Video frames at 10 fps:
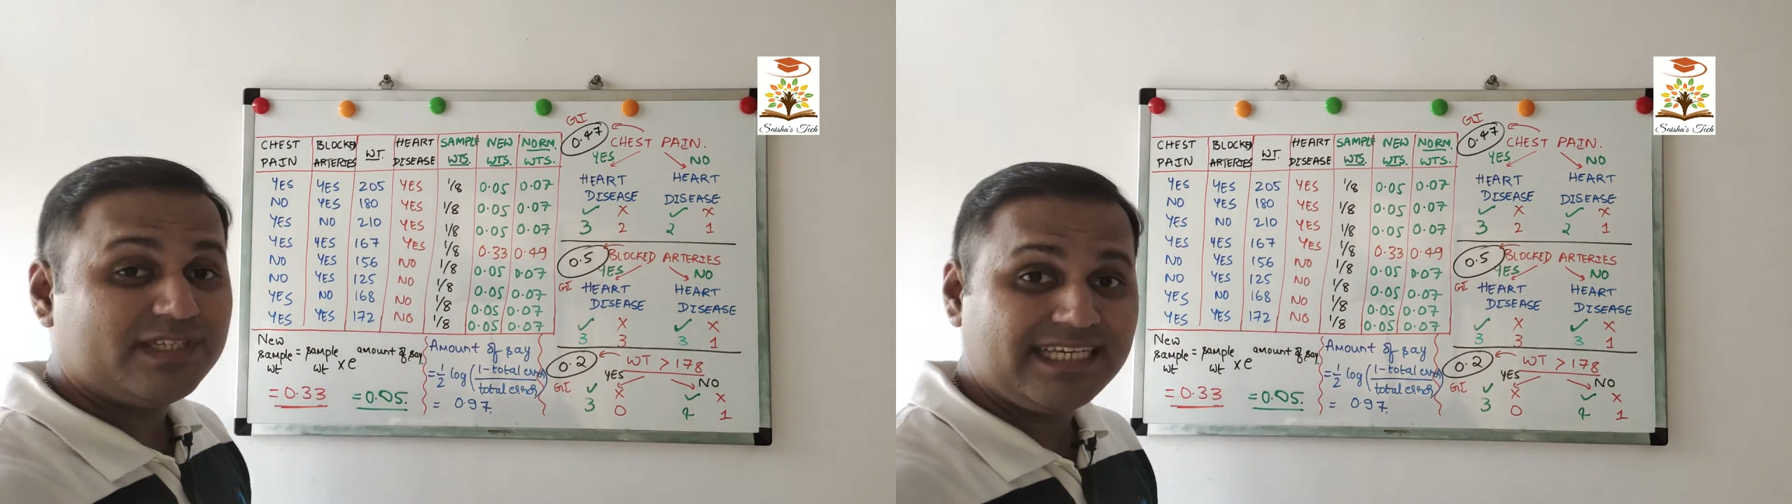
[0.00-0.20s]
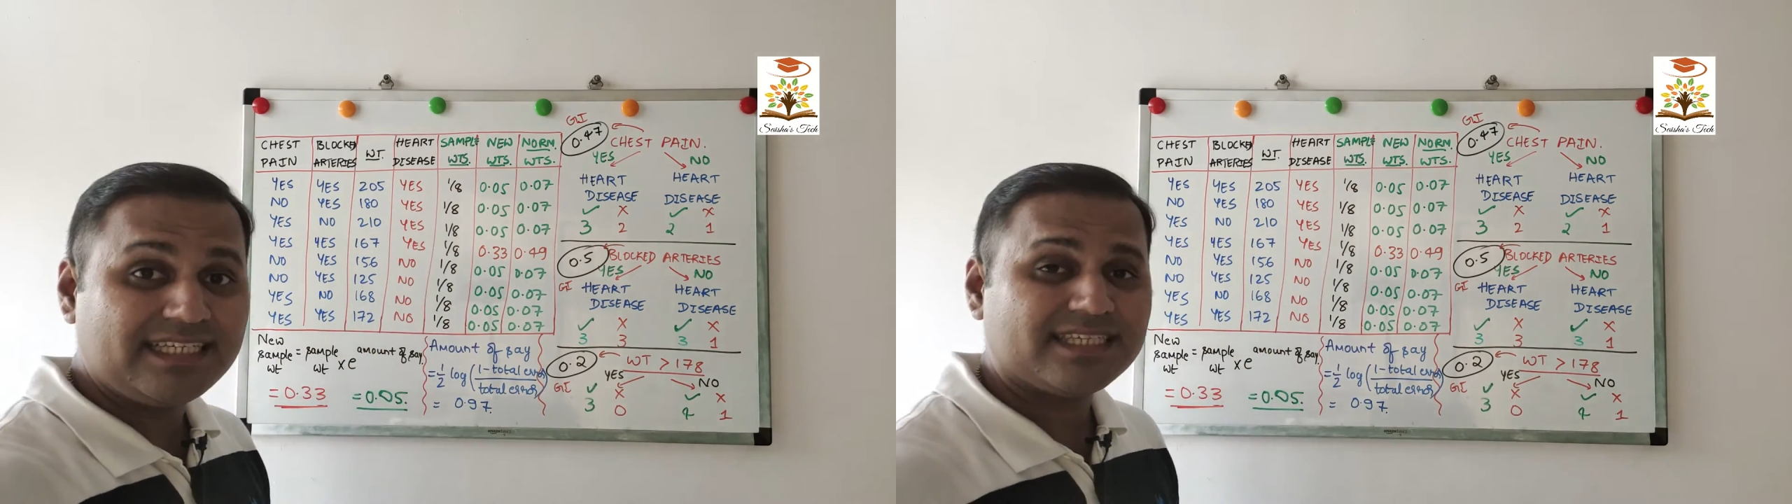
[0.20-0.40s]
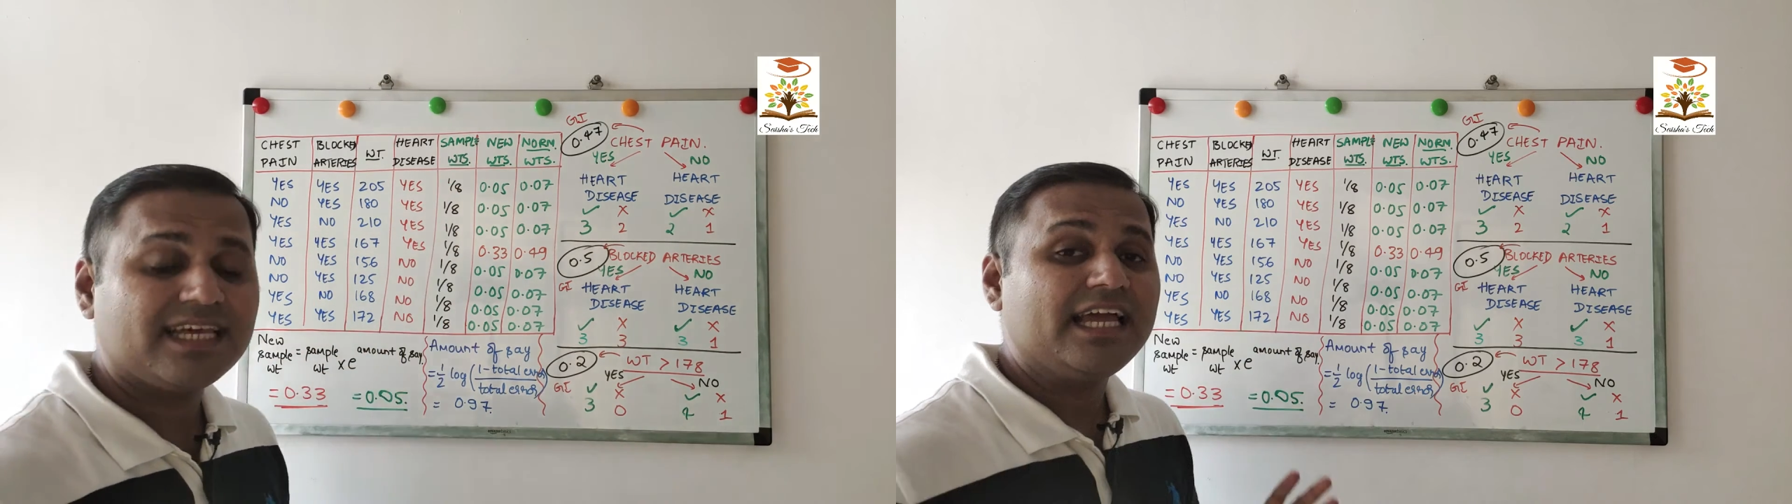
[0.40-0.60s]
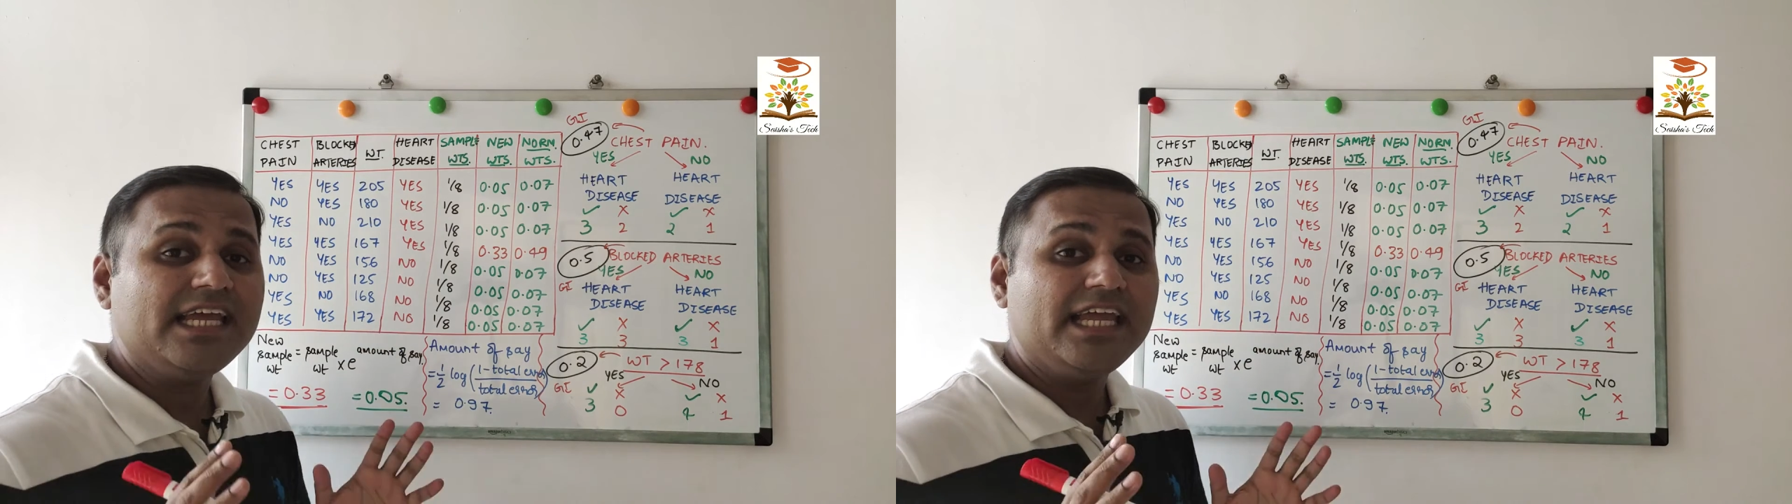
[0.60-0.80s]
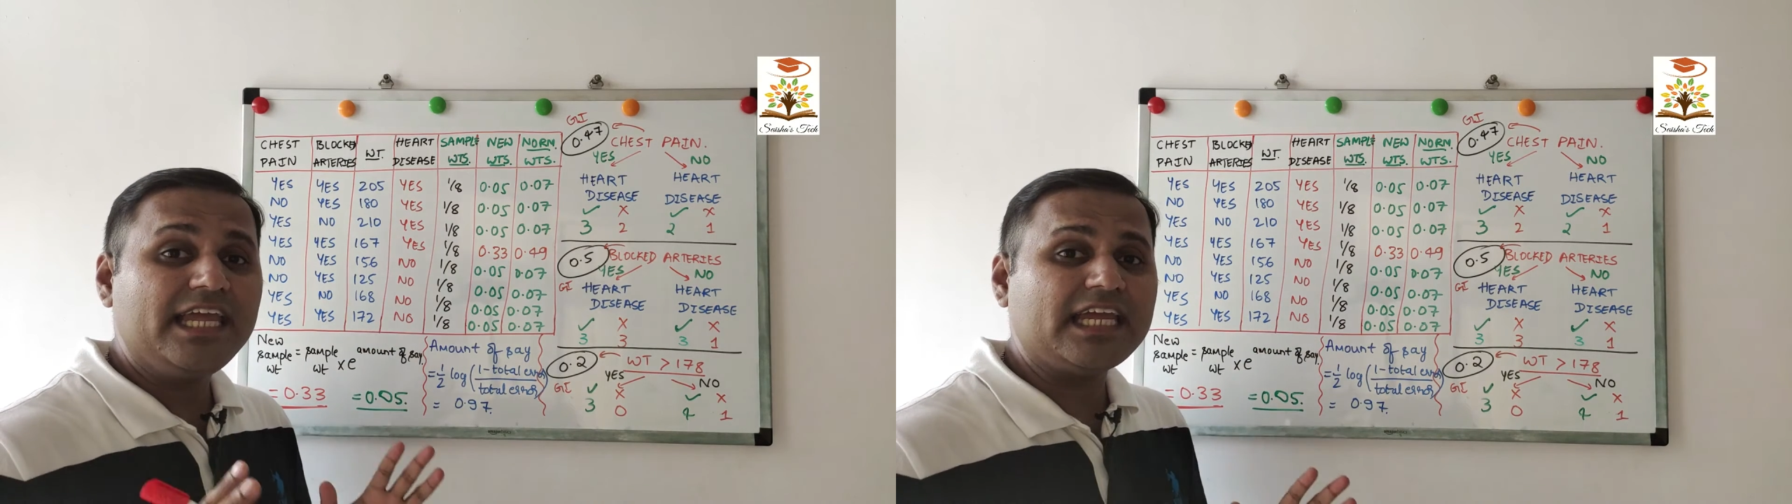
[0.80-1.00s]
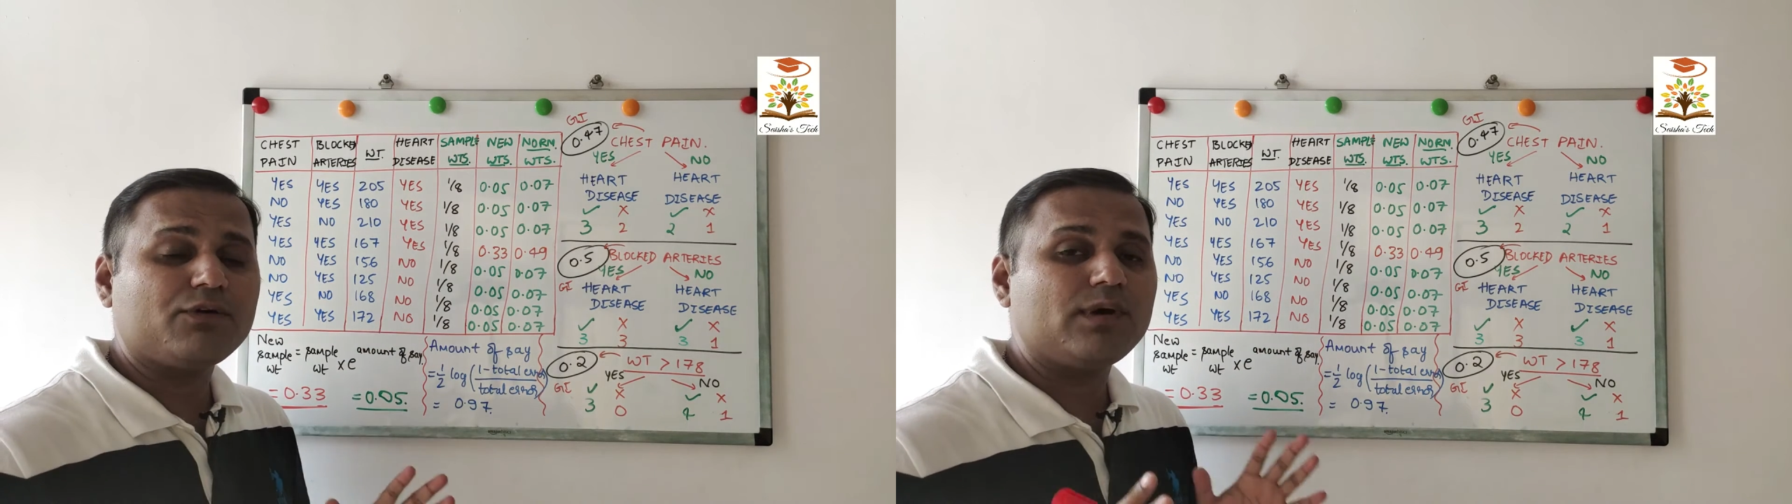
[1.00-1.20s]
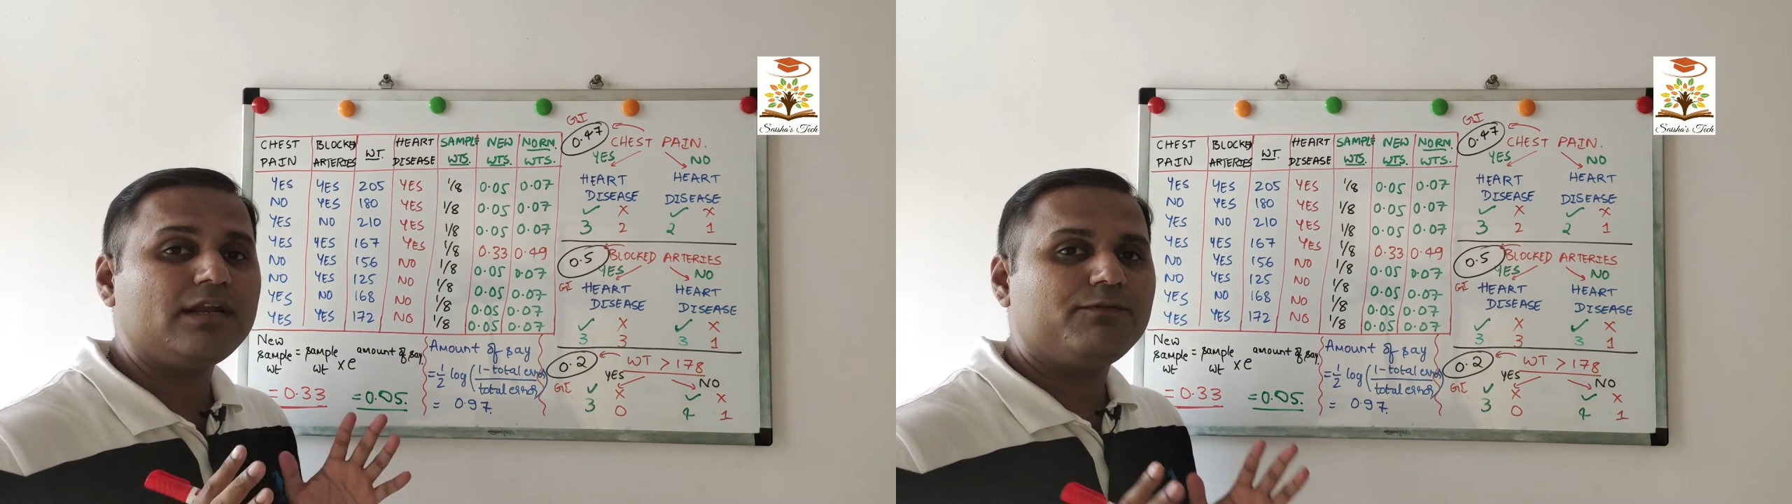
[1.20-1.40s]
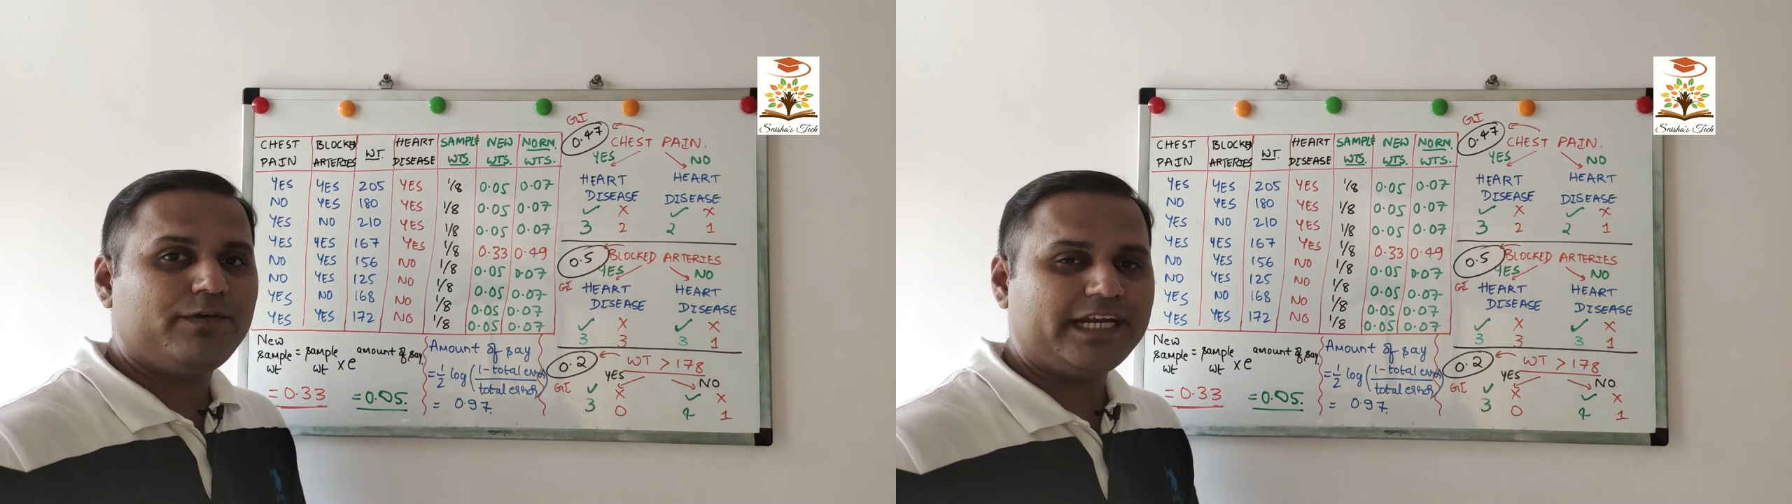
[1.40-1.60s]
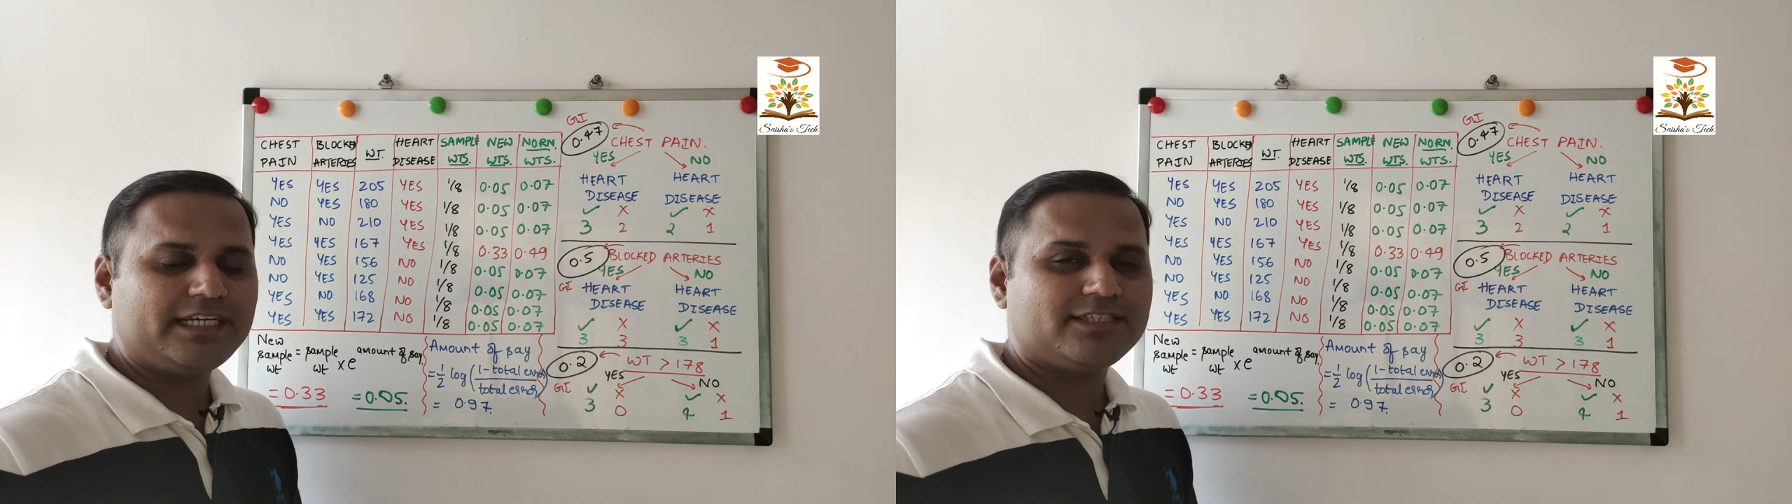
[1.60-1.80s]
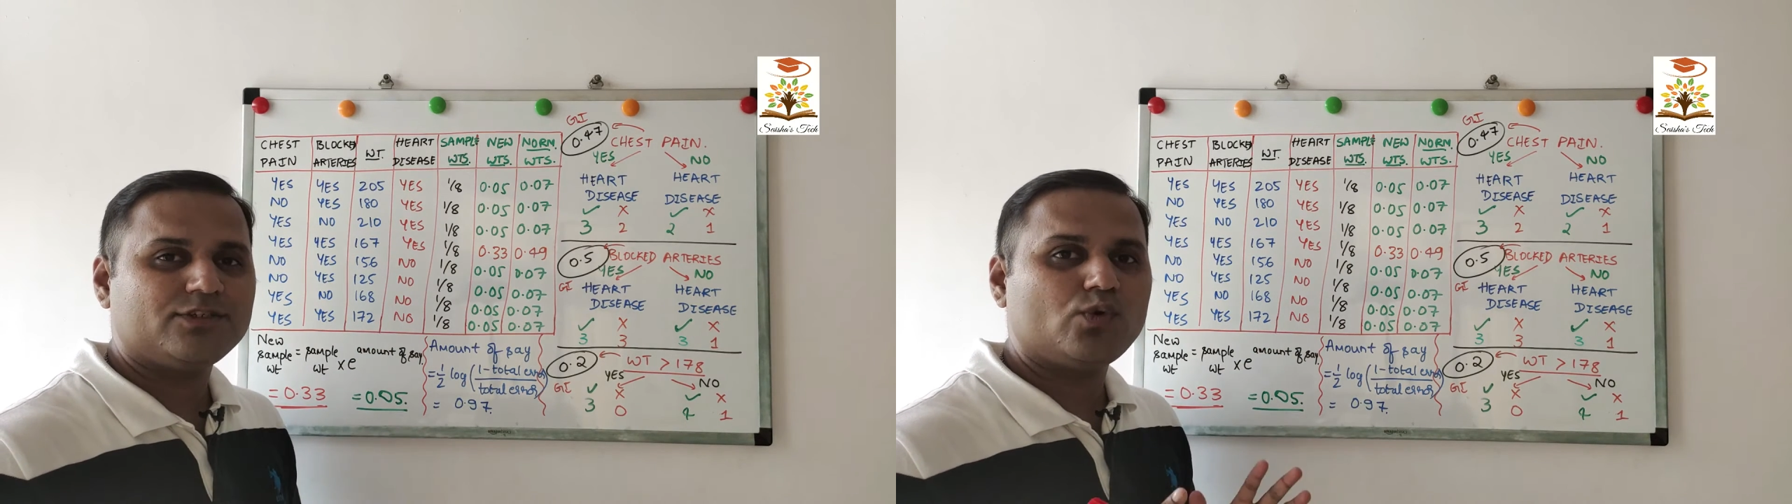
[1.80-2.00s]
which is equal
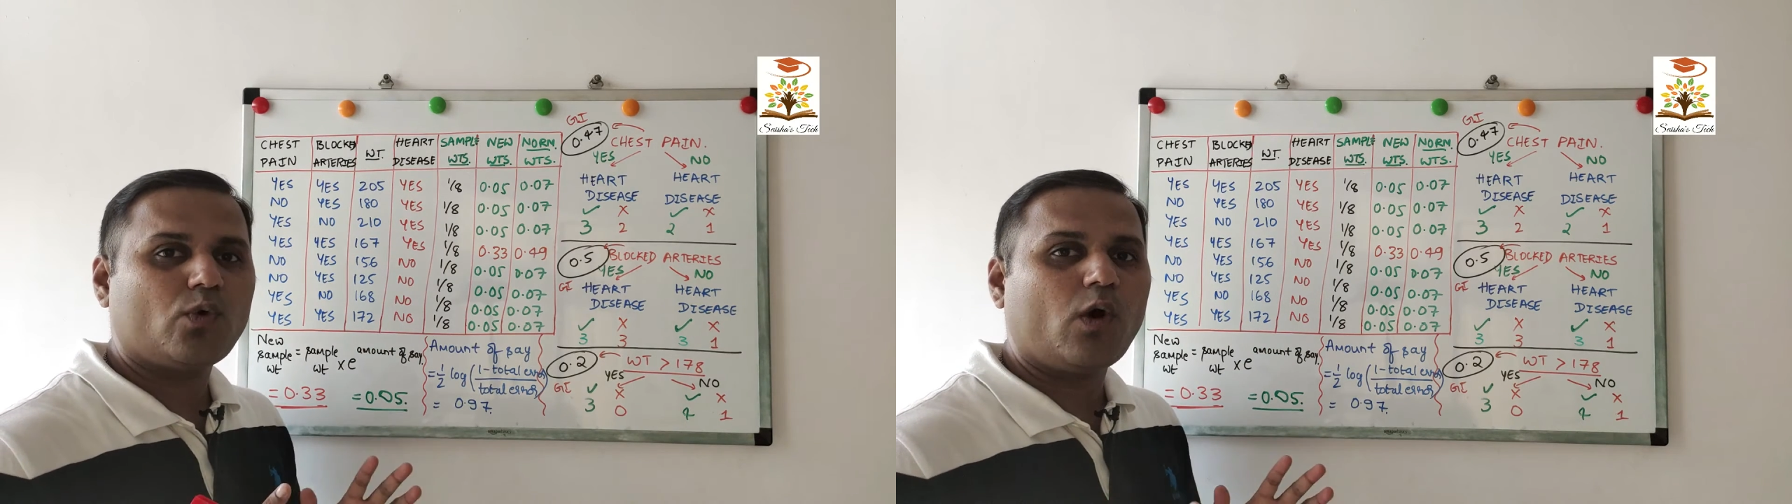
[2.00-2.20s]
weights to